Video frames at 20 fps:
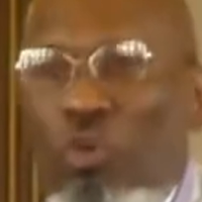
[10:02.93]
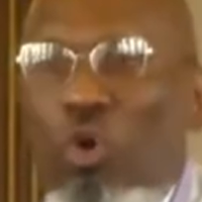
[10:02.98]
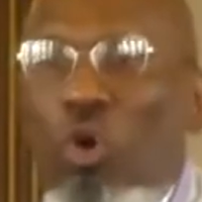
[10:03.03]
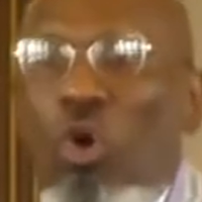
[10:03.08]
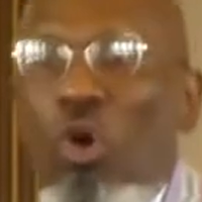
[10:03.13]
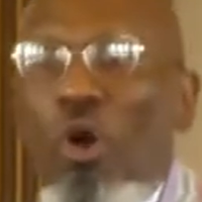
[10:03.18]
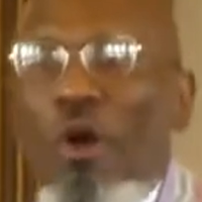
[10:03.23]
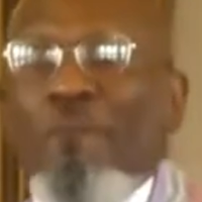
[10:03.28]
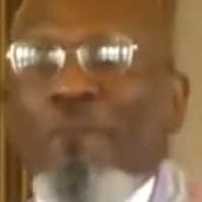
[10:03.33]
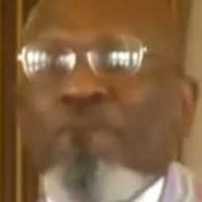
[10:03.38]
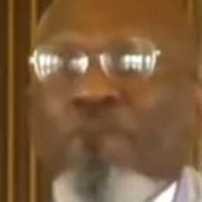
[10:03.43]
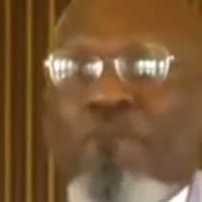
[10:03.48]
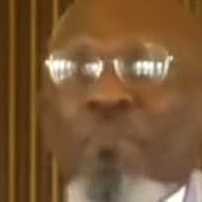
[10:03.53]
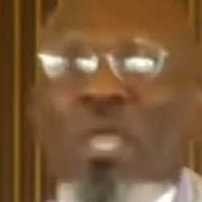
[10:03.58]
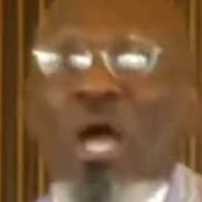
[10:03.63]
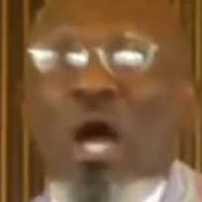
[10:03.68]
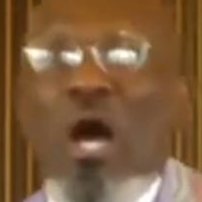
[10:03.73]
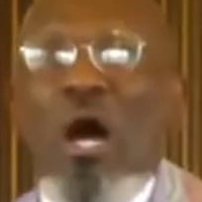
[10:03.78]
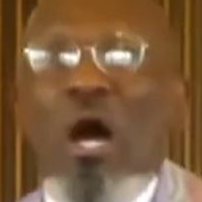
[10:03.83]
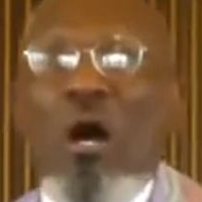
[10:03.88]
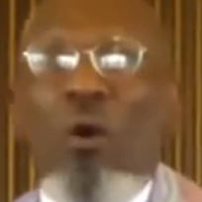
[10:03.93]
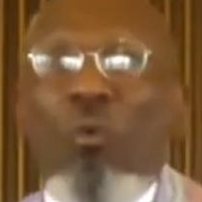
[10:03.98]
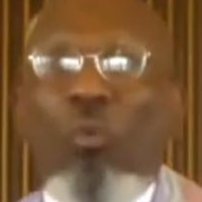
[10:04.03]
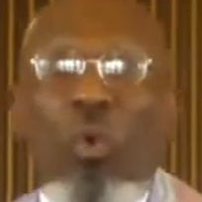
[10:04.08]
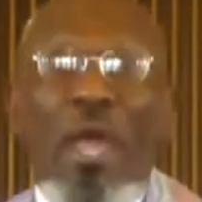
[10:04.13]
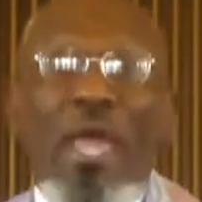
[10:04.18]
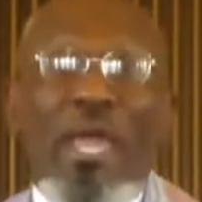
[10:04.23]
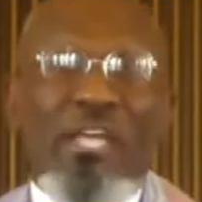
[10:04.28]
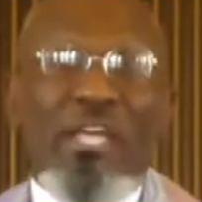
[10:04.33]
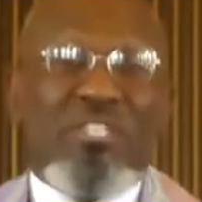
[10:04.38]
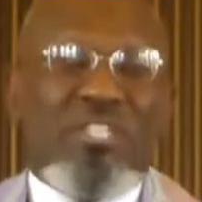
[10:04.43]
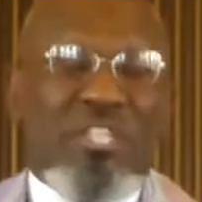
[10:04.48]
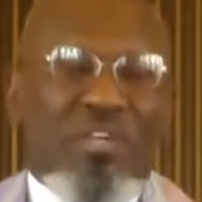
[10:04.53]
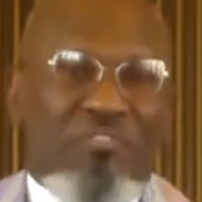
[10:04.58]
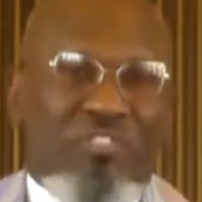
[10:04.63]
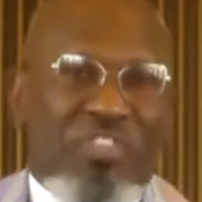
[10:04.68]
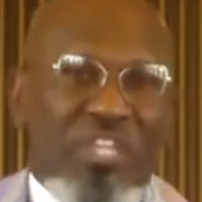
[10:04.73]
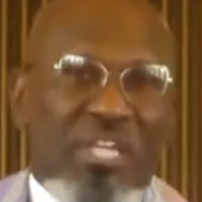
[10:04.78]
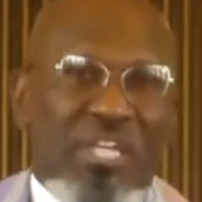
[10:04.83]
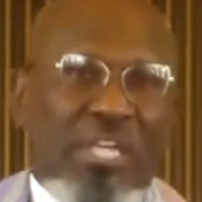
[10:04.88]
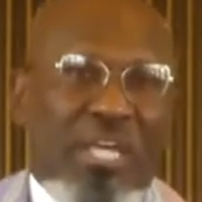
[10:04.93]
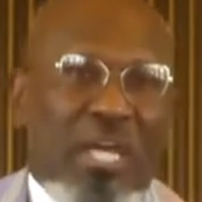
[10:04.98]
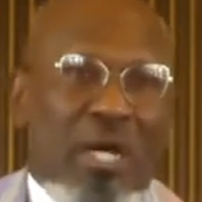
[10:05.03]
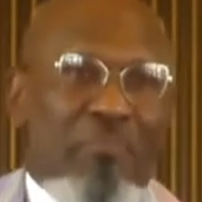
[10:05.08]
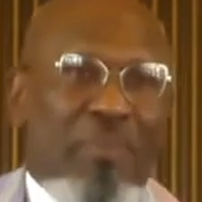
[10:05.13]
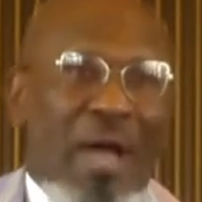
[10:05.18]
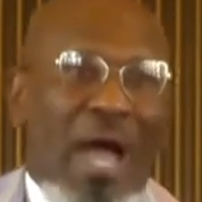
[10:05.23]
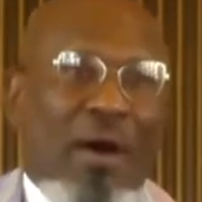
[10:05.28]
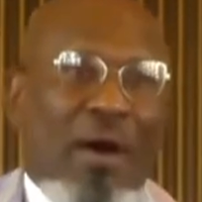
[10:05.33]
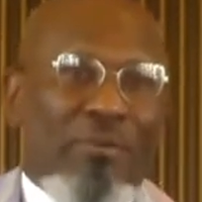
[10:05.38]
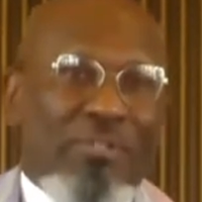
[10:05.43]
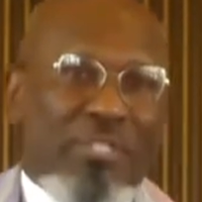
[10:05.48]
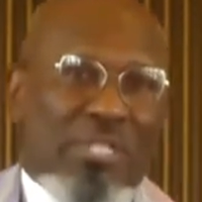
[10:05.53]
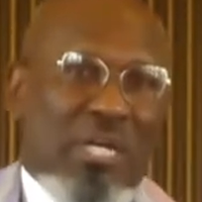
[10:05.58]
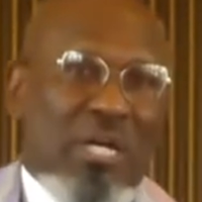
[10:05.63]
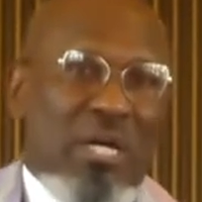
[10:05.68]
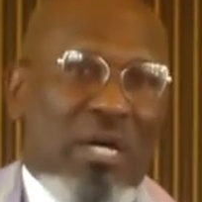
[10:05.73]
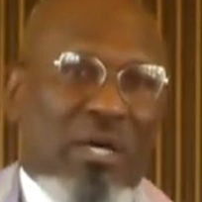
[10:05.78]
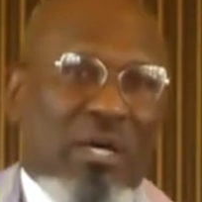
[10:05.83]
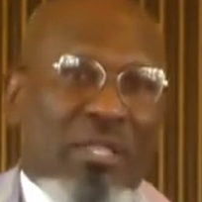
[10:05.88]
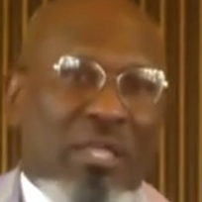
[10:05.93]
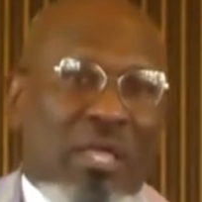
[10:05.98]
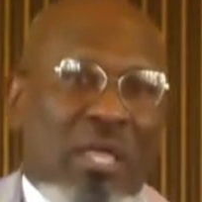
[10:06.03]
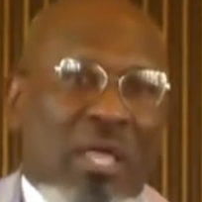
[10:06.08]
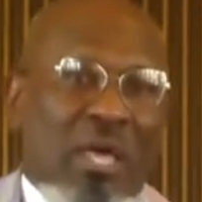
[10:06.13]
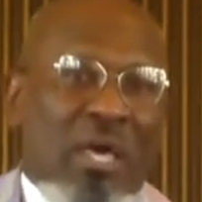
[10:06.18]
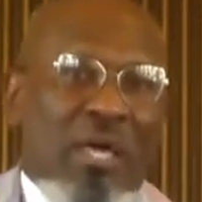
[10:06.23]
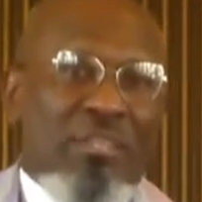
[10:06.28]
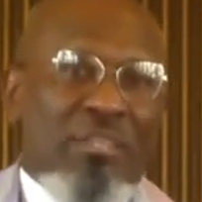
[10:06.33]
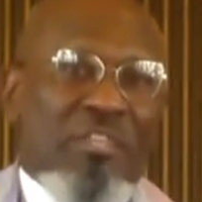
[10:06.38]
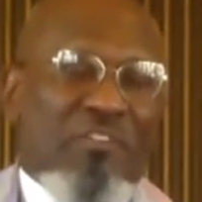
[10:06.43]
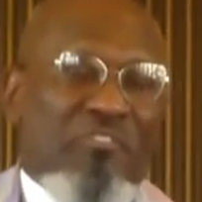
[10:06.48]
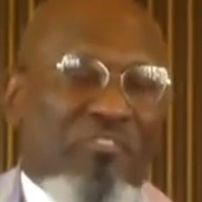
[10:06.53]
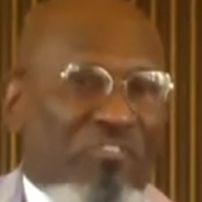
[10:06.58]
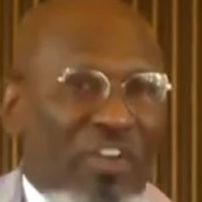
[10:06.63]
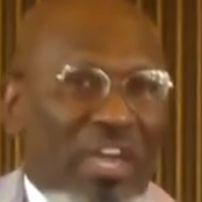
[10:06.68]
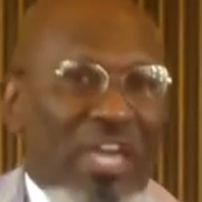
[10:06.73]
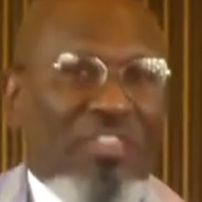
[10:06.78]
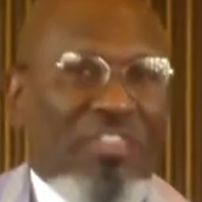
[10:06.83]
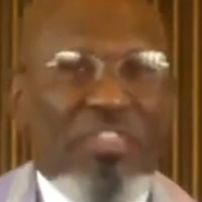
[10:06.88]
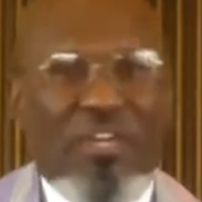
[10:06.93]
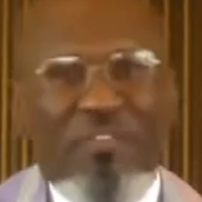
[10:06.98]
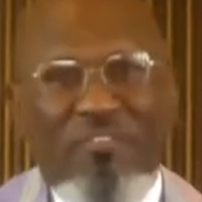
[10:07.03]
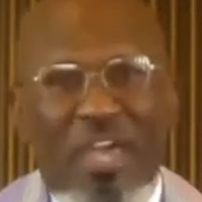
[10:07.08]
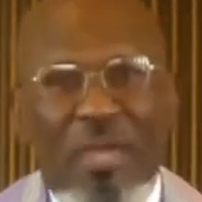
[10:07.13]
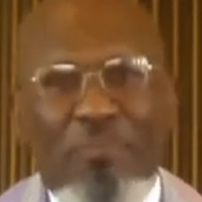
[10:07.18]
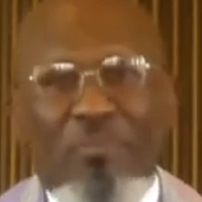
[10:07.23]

for uh, ways of thinking about uh, the faith of